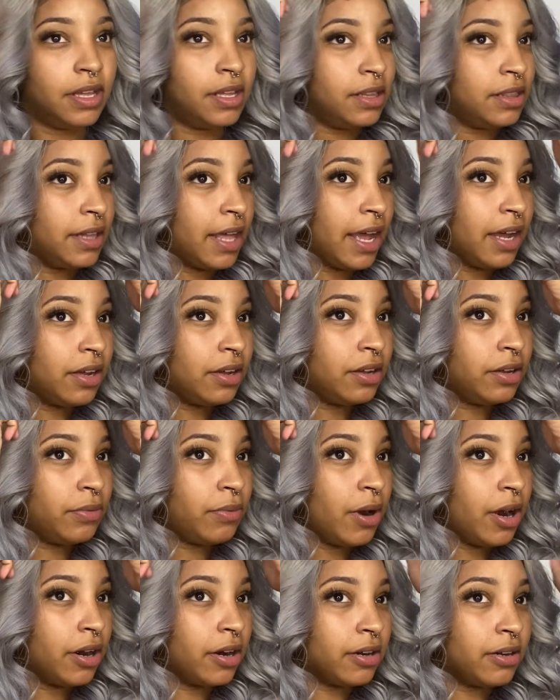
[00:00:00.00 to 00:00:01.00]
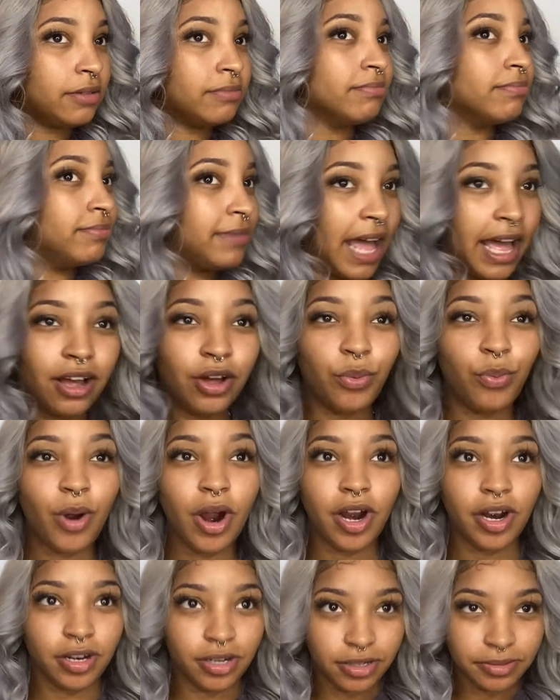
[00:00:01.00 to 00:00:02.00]
That could work. That could
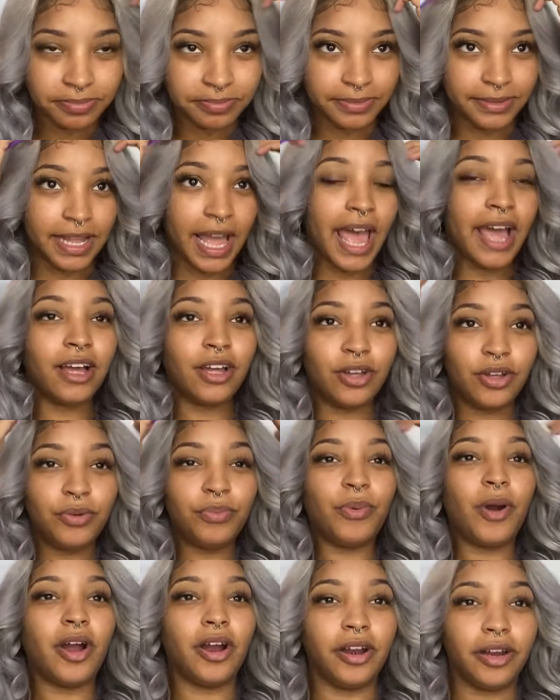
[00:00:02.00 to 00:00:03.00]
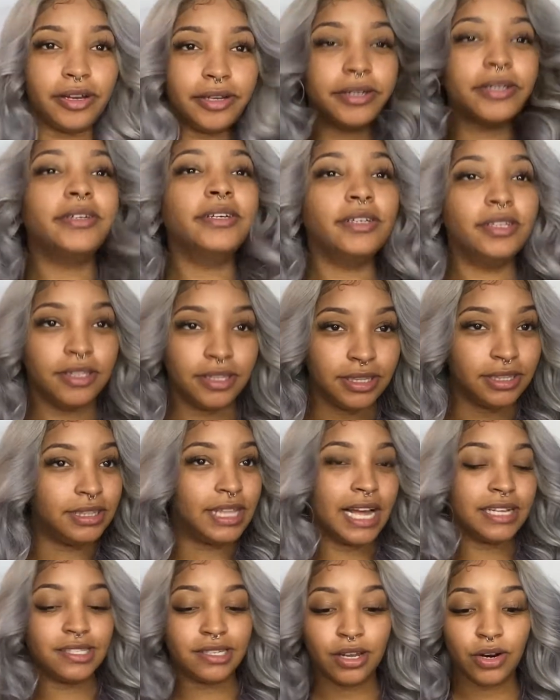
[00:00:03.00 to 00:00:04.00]
work. That could work.
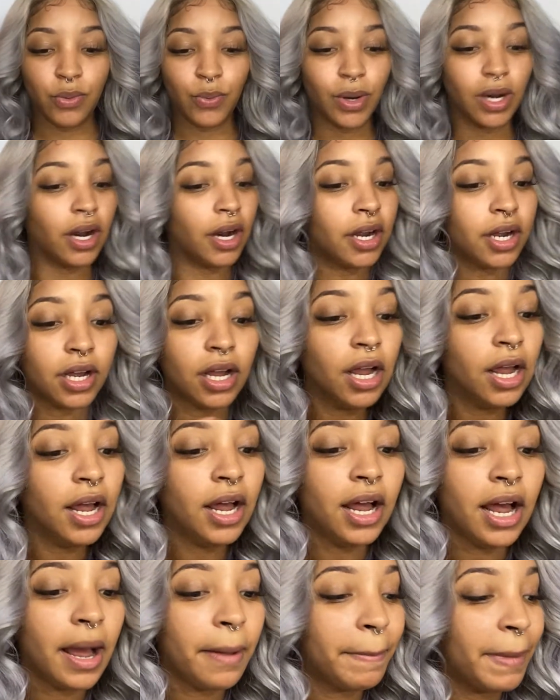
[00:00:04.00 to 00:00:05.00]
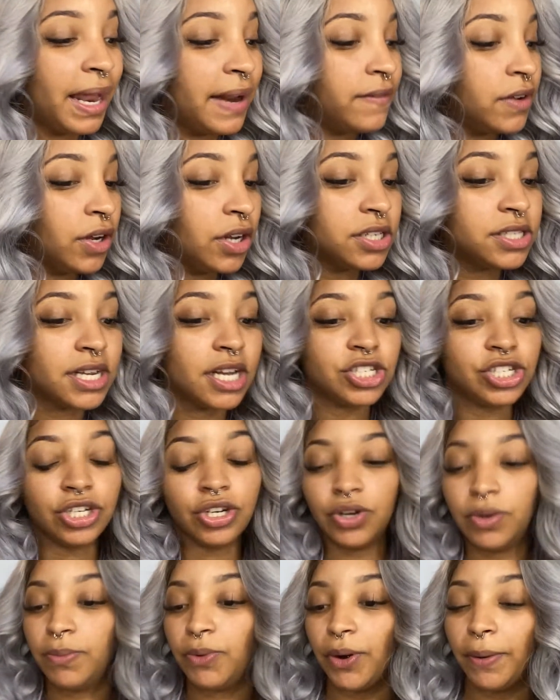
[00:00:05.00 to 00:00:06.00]
That's gonna work. I'm not even gonna touch it
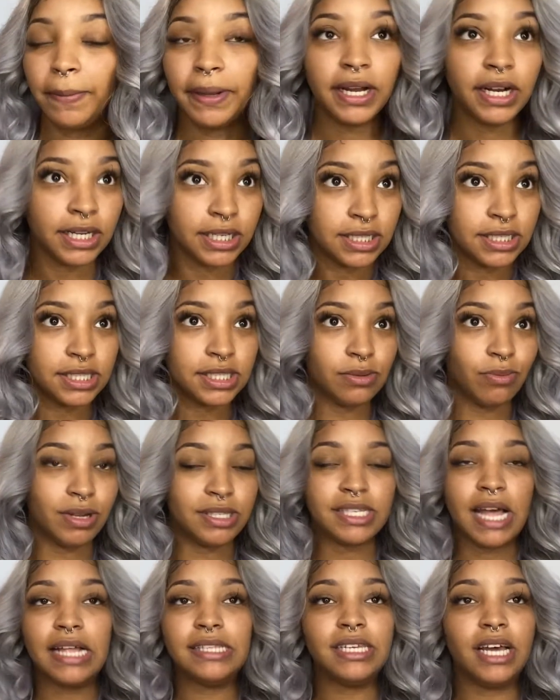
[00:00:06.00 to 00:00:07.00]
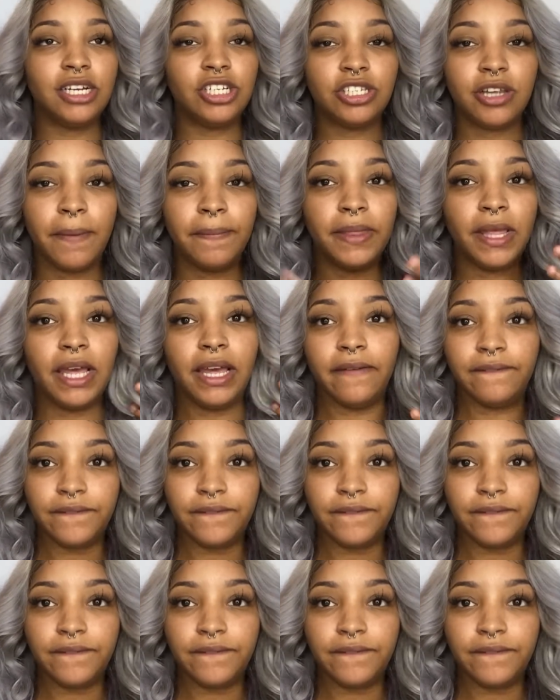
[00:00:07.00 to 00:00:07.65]
no more because once I touch something, it